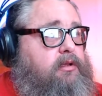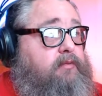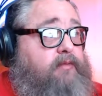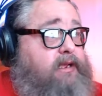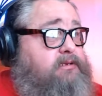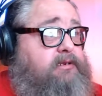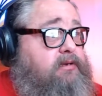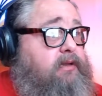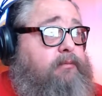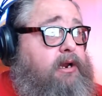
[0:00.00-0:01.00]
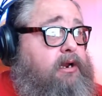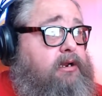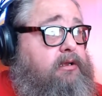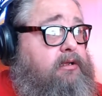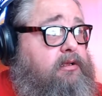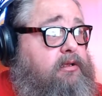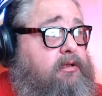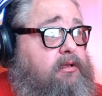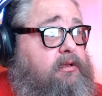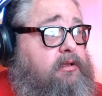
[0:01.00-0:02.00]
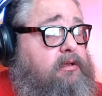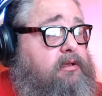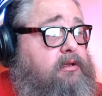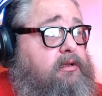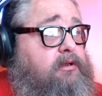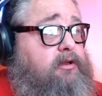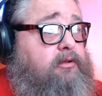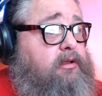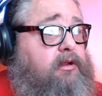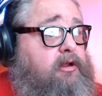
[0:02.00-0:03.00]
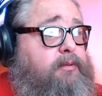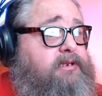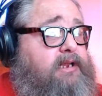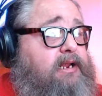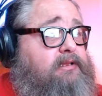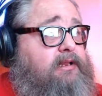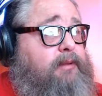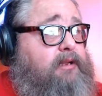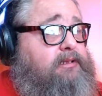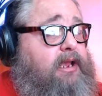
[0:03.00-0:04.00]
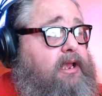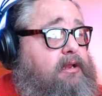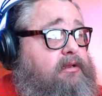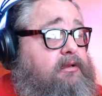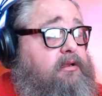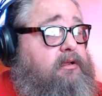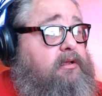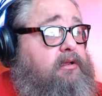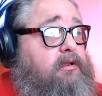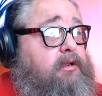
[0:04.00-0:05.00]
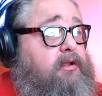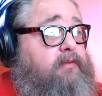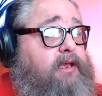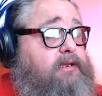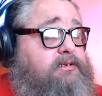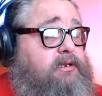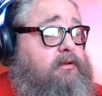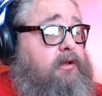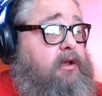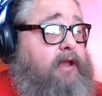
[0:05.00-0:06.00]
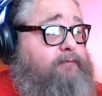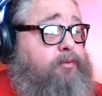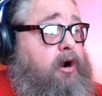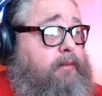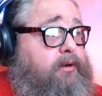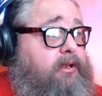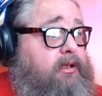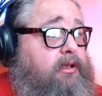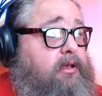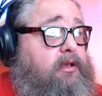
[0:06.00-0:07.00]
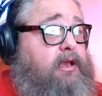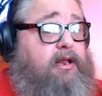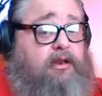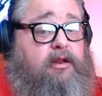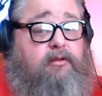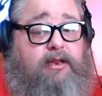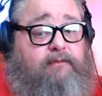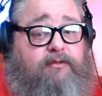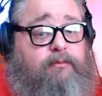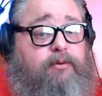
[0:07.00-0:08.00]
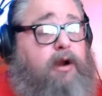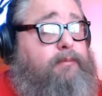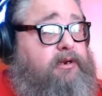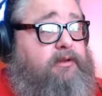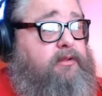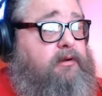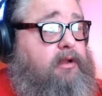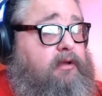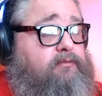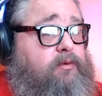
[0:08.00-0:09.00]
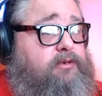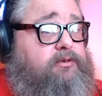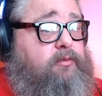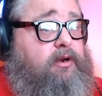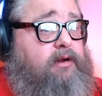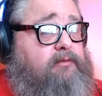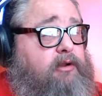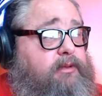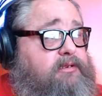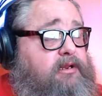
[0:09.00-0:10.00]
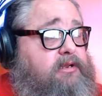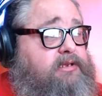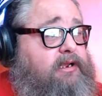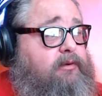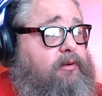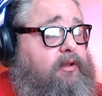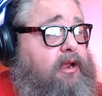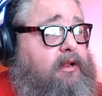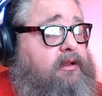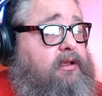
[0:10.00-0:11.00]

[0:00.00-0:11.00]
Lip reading: They can still get married. No, nobody said anything about that. They could still have property and, leave their property to their loved ones or whatever. Nobody, is taking over that.